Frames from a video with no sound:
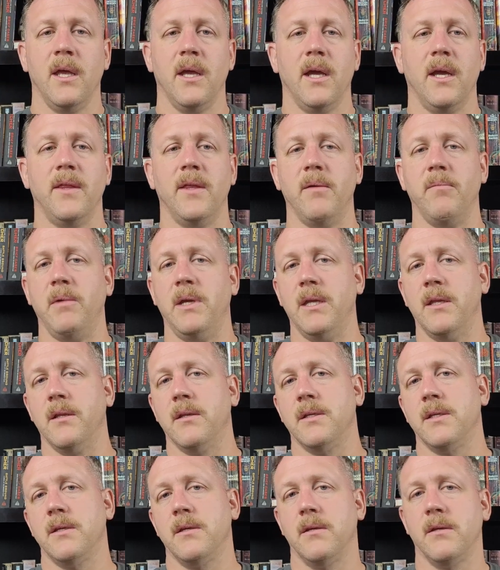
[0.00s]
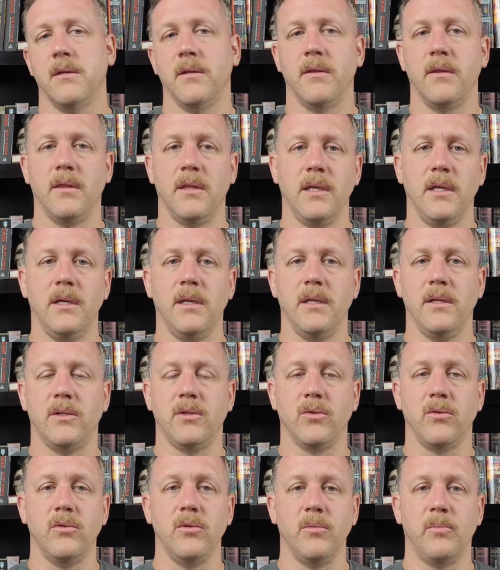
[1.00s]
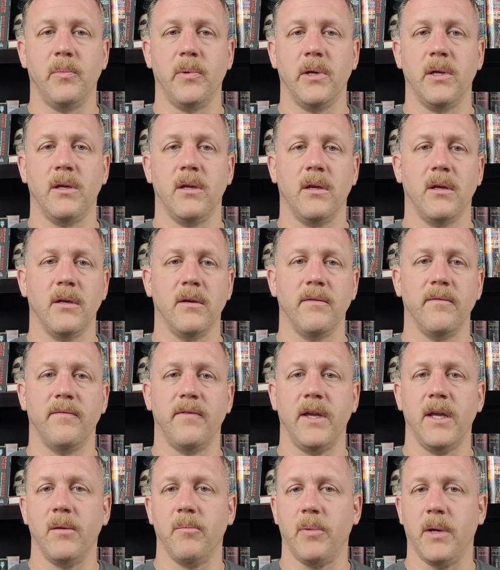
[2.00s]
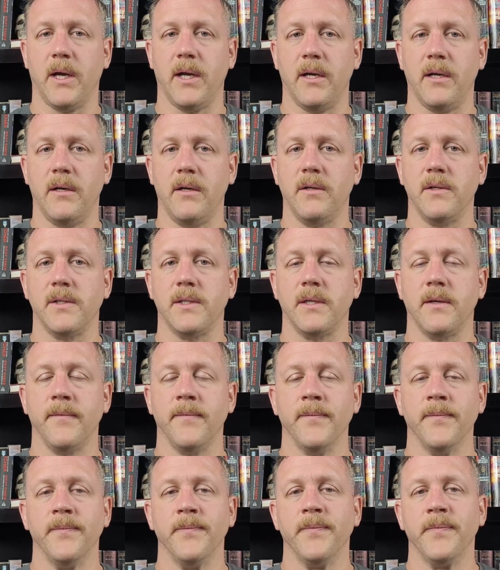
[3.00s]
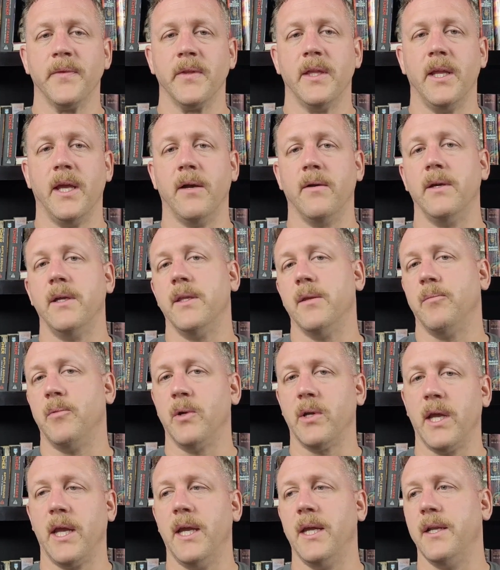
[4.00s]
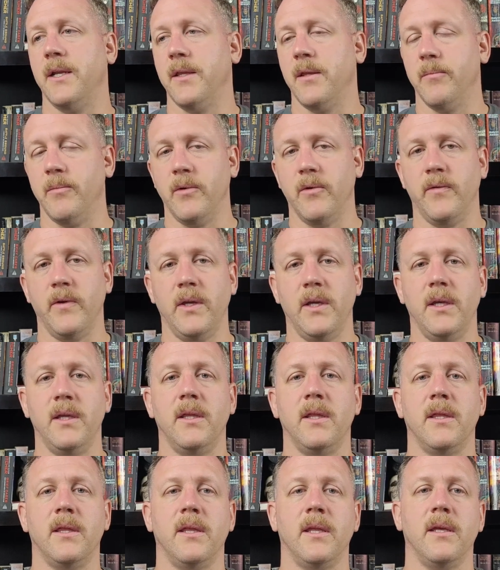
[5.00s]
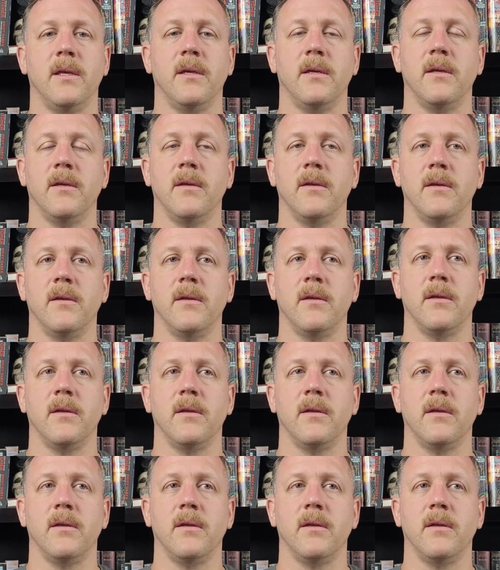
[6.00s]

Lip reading: And they meet the troupe of vampires. Now, in the book and in the movie, the